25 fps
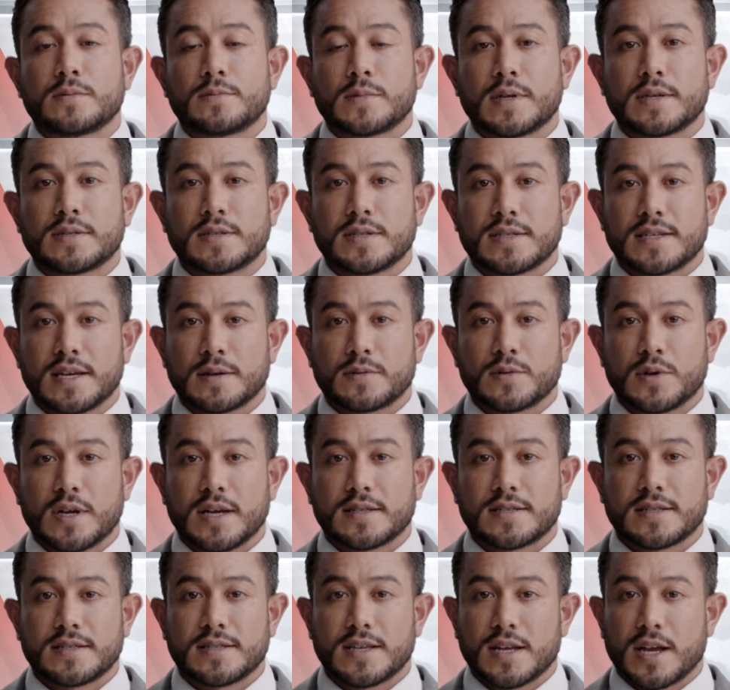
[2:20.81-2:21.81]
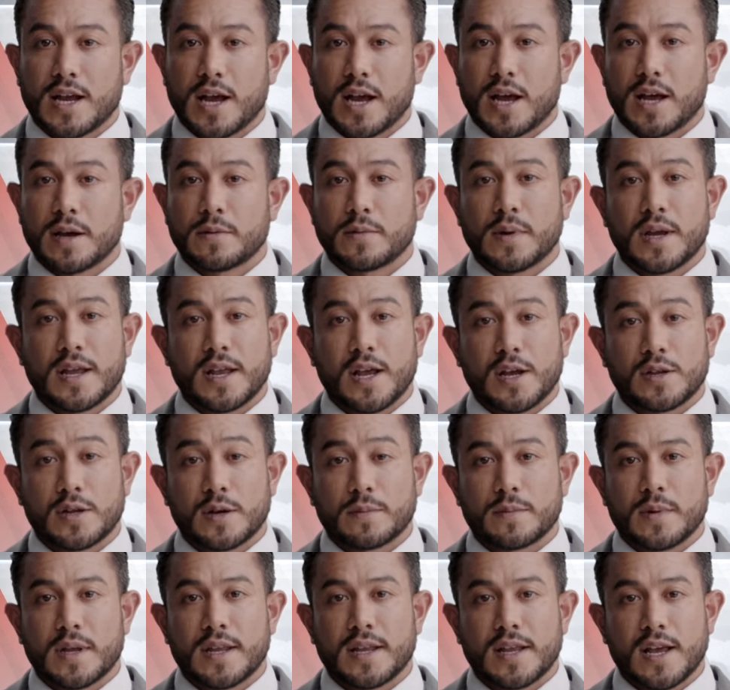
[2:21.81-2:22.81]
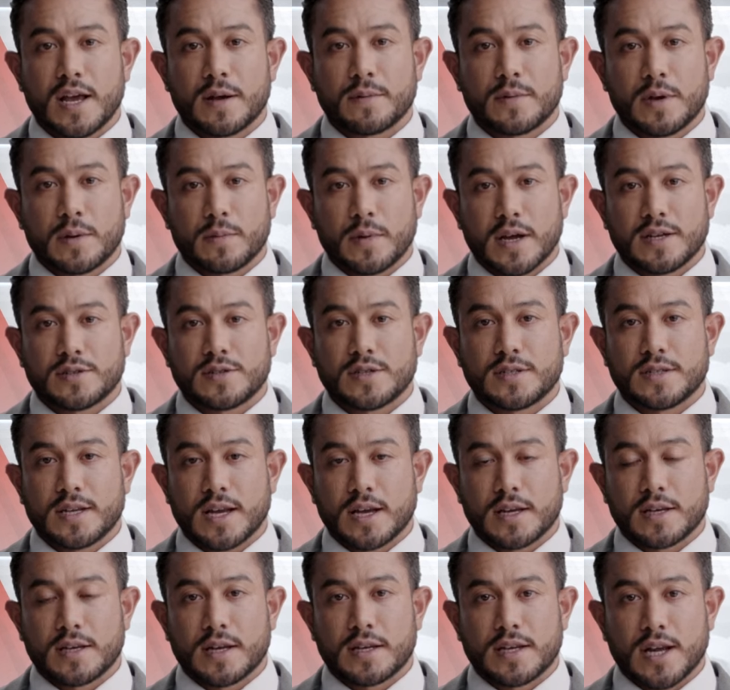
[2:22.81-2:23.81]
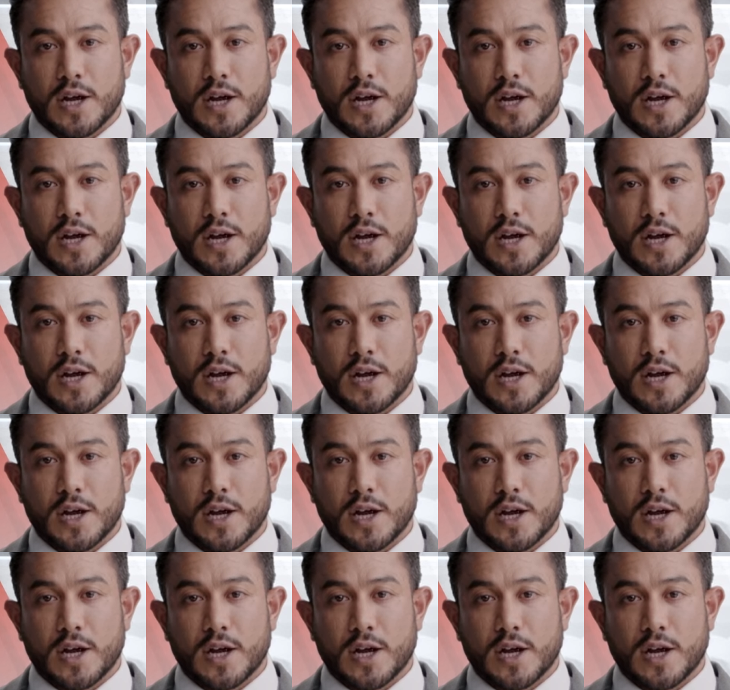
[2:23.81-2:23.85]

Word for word: PVC prices are higher by RMB 9 per metric ton at